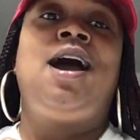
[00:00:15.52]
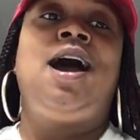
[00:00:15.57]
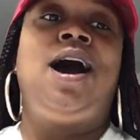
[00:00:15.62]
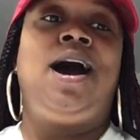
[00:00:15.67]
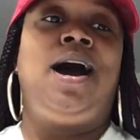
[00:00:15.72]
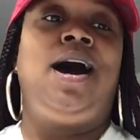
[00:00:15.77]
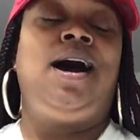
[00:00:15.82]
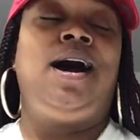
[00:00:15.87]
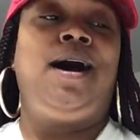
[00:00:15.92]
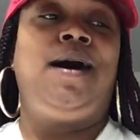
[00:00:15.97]

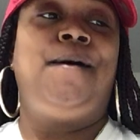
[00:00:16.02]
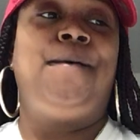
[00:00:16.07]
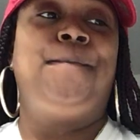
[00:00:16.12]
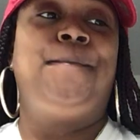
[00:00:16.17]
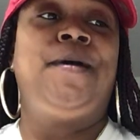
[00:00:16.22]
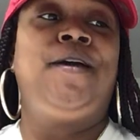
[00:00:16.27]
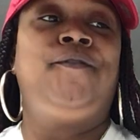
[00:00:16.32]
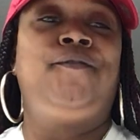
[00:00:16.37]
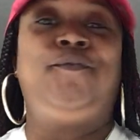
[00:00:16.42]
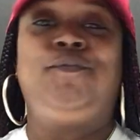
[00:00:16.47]

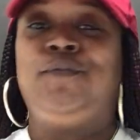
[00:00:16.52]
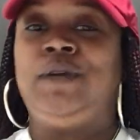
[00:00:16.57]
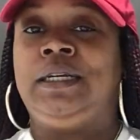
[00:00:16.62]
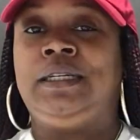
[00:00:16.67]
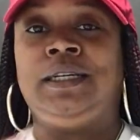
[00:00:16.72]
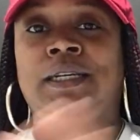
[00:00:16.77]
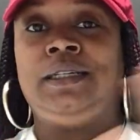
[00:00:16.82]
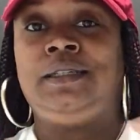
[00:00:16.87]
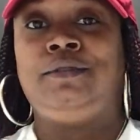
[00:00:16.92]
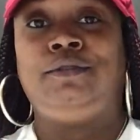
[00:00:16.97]
If
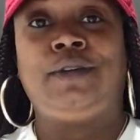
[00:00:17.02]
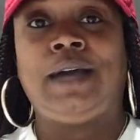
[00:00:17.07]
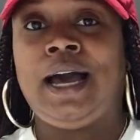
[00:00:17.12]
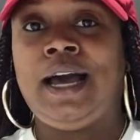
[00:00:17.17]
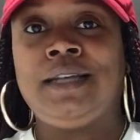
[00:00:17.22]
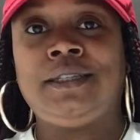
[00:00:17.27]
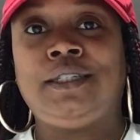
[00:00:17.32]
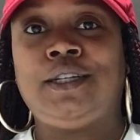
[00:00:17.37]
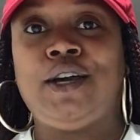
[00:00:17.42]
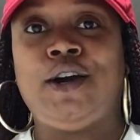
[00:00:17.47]
you
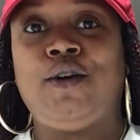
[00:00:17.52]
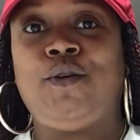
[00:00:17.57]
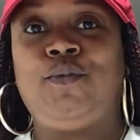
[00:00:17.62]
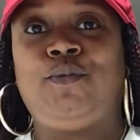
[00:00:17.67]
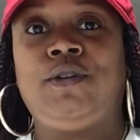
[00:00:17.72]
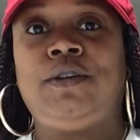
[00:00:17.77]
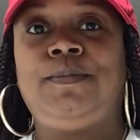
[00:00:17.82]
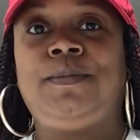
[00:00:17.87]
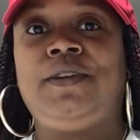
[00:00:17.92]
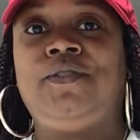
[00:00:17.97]
guys know, it
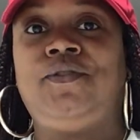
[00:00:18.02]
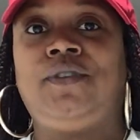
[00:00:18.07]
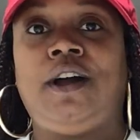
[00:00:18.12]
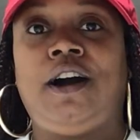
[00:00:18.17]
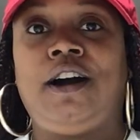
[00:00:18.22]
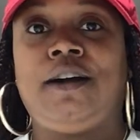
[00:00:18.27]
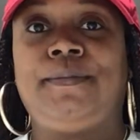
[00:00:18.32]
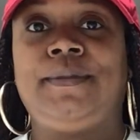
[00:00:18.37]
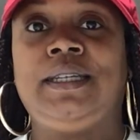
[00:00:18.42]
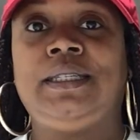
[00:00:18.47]
wouldn't be
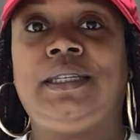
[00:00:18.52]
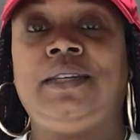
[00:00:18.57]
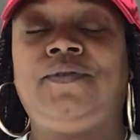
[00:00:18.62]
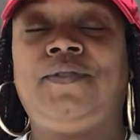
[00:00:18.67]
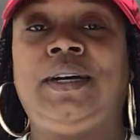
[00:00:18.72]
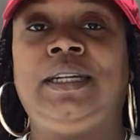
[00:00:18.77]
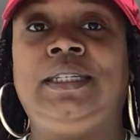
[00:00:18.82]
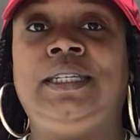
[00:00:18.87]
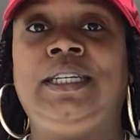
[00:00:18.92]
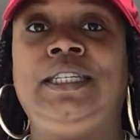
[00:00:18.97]
Vlogmas
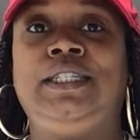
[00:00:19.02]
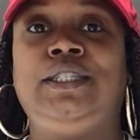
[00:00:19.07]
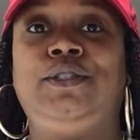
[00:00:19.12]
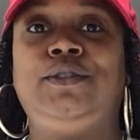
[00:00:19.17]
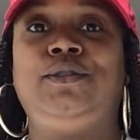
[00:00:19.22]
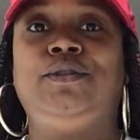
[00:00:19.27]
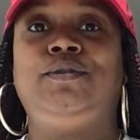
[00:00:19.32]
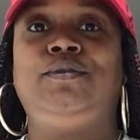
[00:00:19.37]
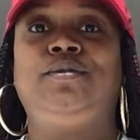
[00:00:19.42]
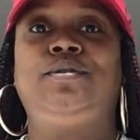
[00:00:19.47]
if I didn't
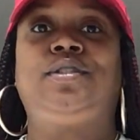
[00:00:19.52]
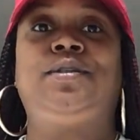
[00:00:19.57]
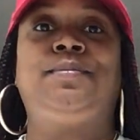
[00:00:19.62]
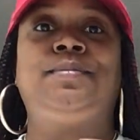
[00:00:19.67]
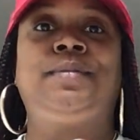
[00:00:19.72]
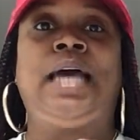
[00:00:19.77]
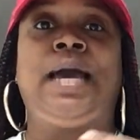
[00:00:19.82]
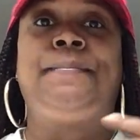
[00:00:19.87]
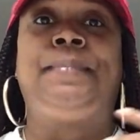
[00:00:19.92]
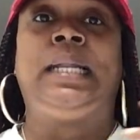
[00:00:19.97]
do some
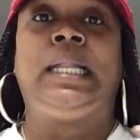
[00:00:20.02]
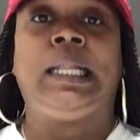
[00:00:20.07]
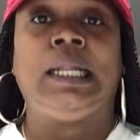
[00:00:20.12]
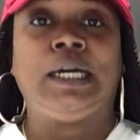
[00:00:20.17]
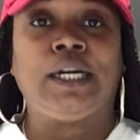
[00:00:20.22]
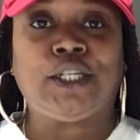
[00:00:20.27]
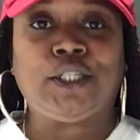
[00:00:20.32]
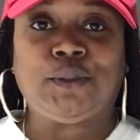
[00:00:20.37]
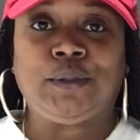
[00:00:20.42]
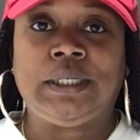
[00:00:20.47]
type of
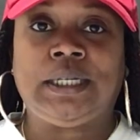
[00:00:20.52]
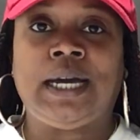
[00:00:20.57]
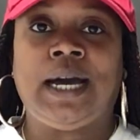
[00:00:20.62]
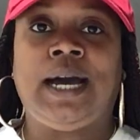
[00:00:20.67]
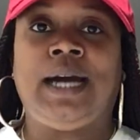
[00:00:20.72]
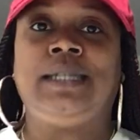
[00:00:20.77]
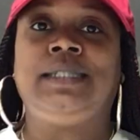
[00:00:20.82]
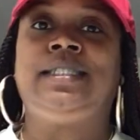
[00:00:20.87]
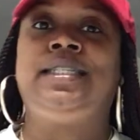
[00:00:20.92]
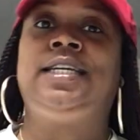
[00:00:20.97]
luxury
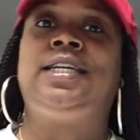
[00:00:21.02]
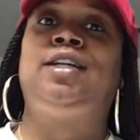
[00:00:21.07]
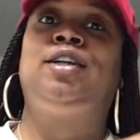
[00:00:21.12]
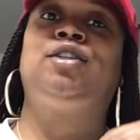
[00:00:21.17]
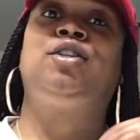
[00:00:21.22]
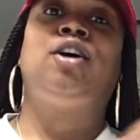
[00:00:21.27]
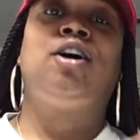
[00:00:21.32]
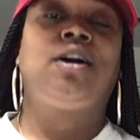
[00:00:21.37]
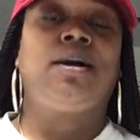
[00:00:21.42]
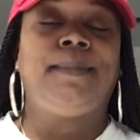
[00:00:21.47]
content or
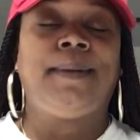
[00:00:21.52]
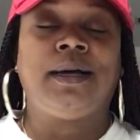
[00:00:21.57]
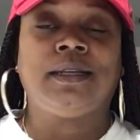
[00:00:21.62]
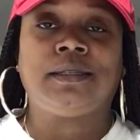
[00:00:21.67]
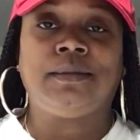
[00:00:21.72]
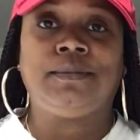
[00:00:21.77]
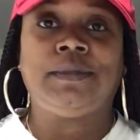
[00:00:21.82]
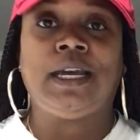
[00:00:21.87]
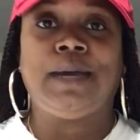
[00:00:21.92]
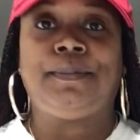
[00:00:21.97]
talk about
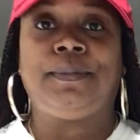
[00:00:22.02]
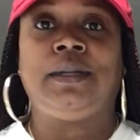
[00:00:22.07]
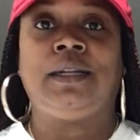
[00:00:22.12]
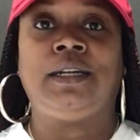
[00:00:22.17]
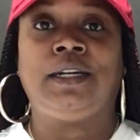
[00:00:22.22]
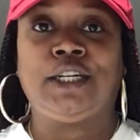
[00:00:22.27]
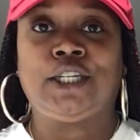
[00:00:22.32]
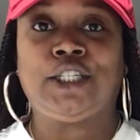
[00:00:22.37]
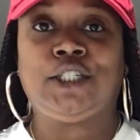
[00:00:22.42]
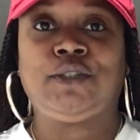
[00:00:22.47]
some type of
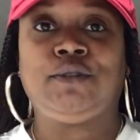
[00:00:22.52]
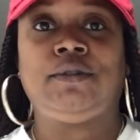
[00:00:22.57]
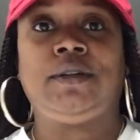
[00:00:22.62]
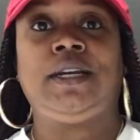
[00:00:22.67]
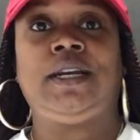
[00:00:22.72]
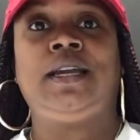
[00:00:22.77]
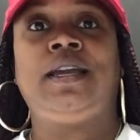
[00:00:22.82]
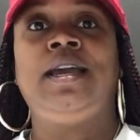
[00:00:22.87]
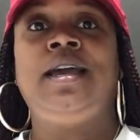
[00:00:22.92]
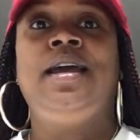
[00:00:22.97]

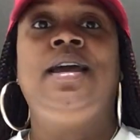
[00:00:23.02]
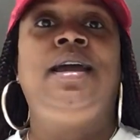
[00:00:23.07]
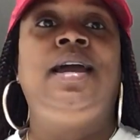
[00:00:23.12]
luxury.